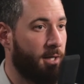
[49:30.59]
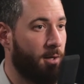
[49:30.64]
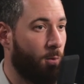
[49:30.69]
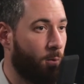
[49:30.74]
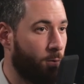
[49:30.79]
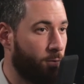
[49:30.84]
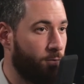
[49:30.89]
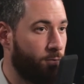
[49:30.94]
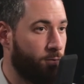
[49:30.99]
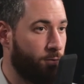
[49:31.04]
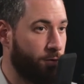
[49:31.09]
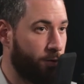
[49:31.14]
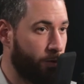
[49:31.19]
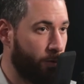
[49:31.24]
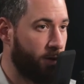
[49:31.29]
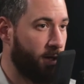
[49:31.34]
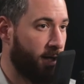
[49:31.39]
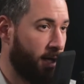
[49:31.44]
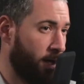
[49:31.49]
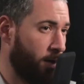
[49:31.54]
kind of
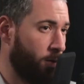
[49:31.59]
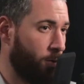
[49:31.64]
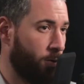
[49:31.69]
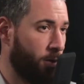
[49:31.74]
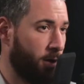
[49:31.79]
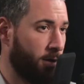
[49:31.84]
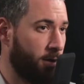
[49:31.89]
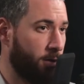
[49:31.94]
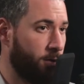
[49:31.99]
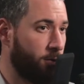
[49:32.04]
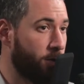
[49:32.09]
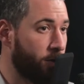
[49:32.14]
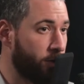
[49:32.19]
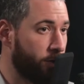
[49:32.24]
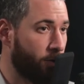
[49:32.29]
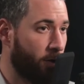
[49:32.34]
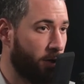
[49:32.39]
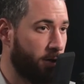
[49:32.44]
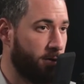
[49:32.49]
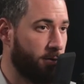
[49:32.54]
do the kind of work that you
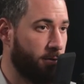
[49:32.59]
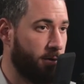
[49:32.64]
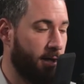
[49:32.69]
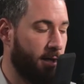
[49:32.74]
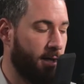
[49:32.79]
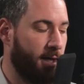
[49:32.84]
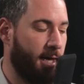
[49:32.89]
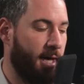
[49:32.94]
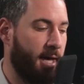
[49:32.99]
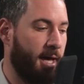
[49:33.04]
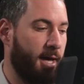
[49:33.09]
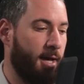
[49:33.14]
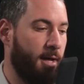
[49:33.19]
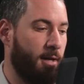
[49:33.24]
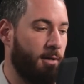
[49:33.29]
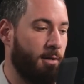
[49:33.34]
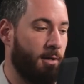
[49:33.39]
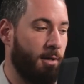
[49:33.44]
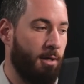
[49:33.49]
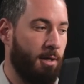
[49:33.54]
enjoy doing
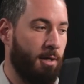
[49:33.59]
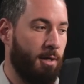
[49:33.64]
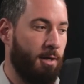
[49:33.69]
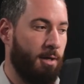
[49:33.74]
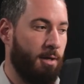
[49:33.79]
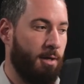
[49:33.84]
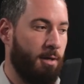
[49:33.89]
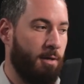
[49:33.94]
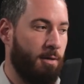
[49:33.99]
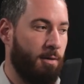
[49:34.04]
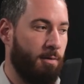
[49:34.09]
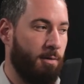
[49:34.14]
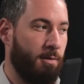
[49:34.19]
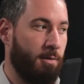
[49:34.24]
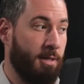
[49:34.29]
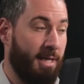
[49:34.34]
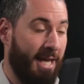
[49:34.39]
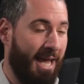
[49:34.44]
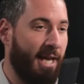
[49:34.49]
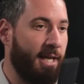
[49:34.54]
and
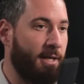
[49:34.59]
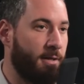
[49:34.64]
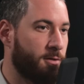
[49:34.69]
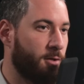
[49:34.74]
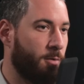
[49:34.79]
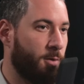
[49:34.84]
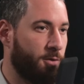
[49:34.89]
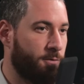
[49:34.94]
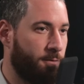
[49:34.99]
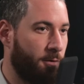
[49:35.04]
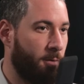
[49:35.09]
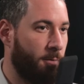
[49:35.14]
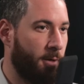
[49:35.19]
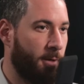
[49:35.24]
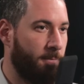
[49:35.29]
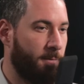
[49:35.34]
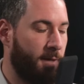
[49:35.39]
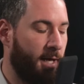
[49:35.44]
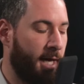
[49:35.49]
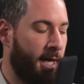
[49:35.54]
gaining so much from
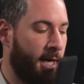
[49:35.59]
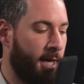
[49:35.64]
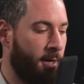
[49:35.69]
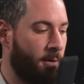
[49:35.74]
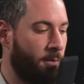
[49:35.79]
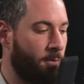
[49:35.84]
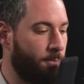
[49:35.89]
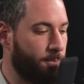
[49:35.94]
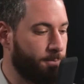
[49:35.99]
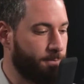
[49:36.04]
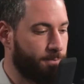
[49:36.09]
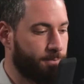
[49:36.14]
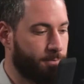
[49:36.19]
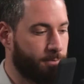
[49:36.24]
it. Mm-hmm. And